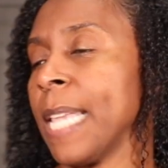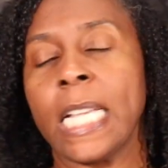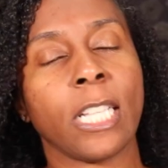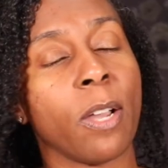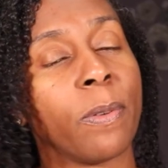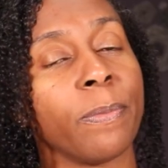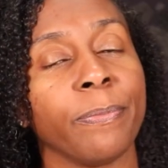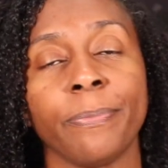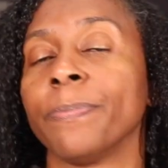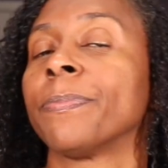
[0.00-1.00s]
so
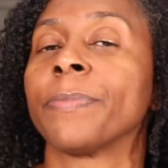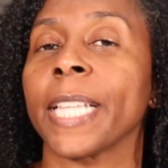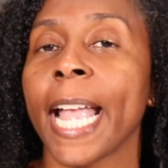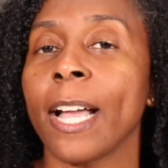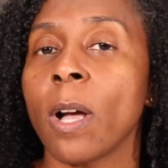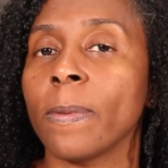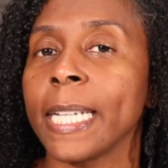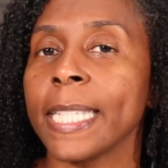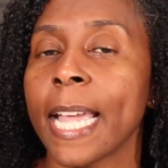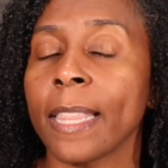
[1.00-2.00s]
like I
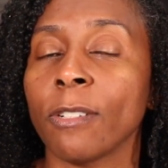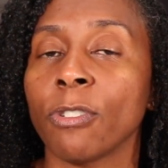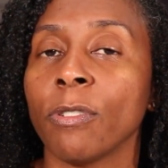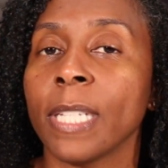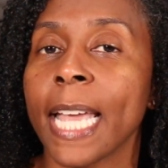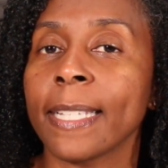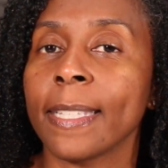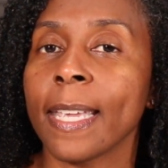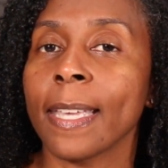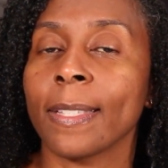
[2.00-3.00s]
always say, the true test
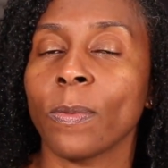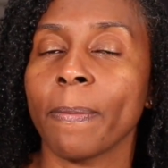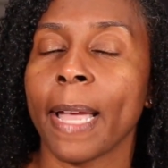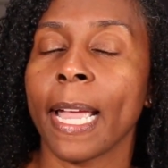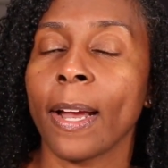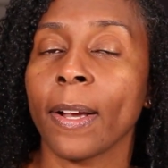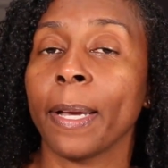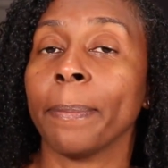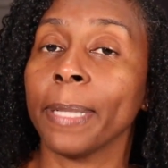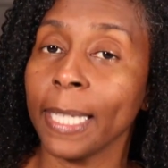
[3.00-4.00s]
is when my hair
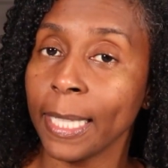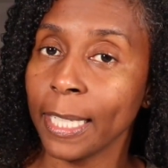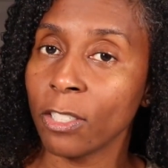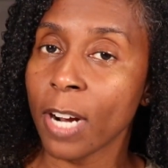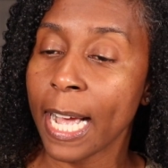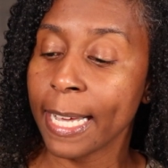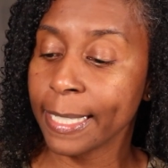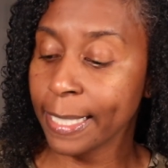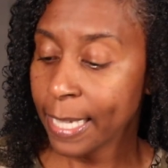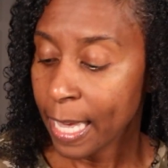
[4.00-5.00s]
completely
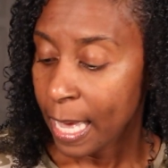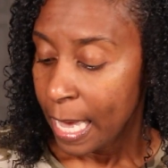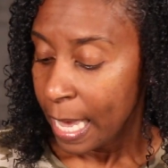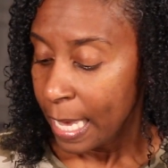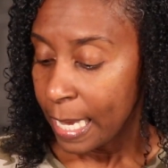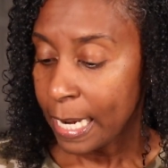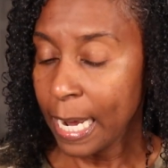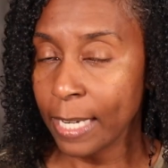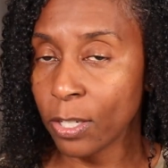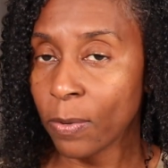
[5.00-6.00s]
dries. And
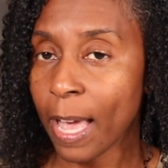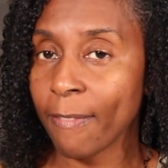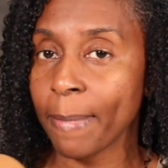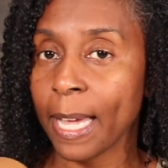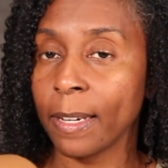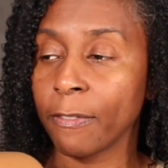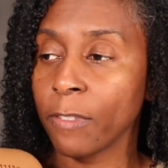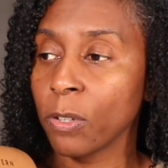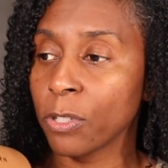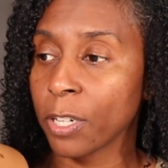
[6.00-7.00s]
I do have my
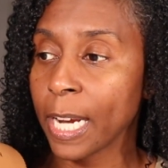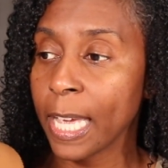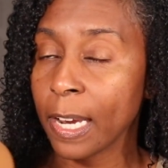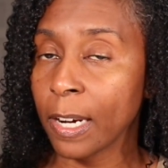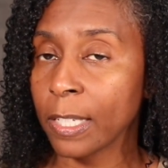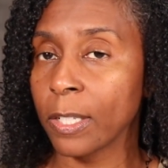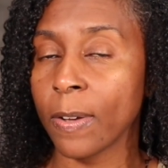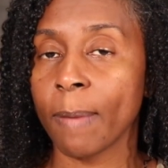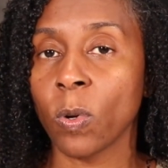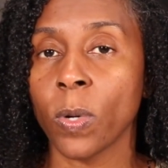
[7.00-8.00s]
diffuser here, so
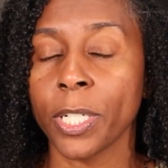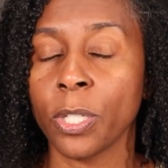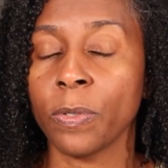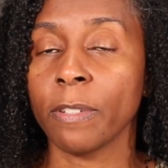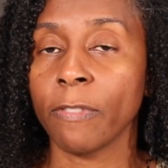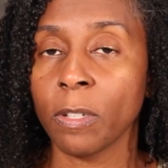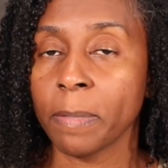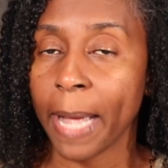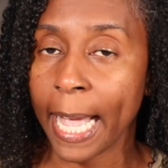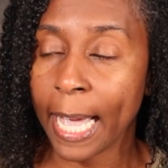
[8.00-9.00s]
I'm going to
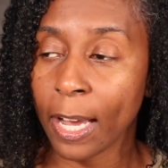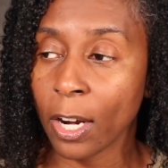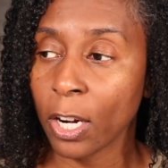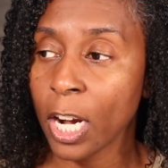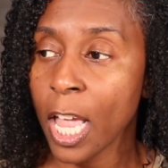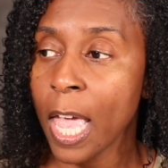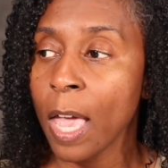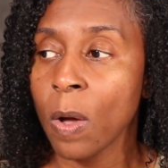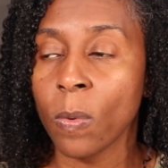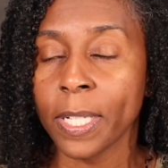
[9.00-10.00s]
diffuse my hair.
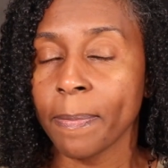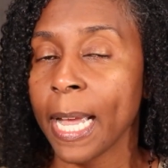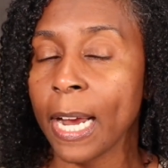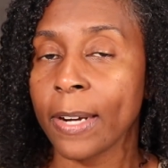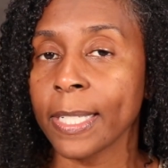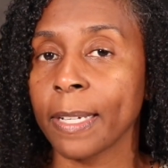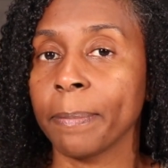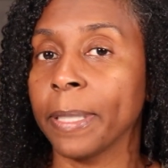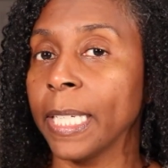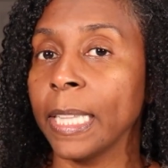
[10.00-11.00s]
Once my hair is
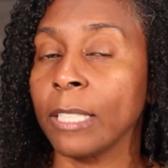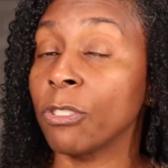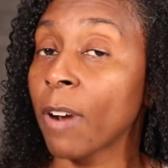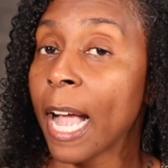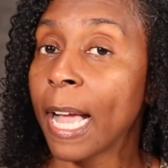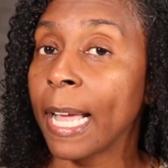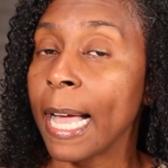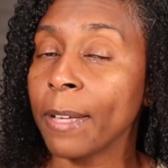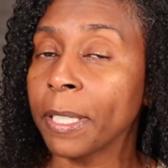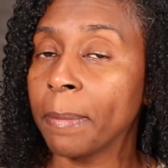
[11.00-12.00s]
completely dry,
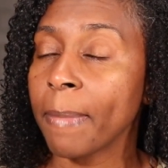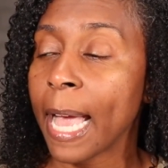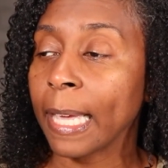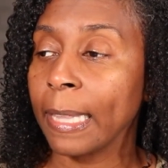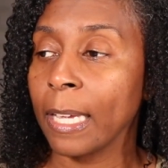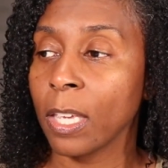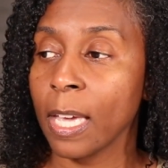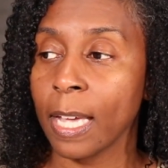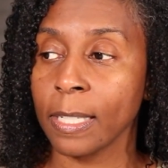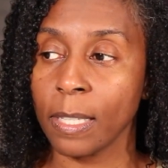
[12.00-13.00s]
I'll come back and let you
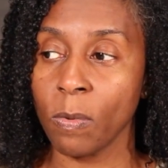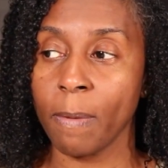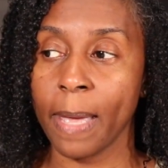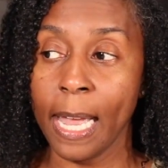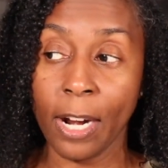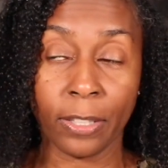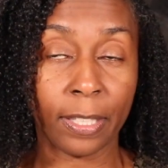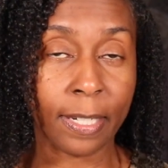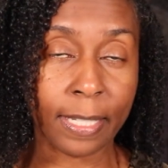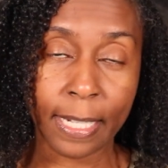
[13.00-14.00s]
guys see what my hair
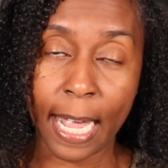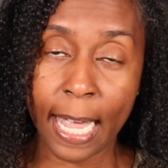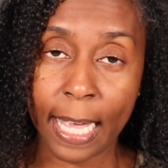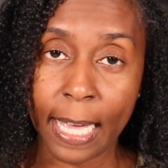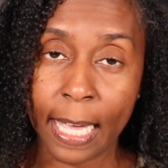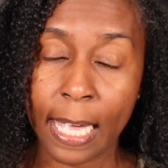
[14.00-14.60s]
looks like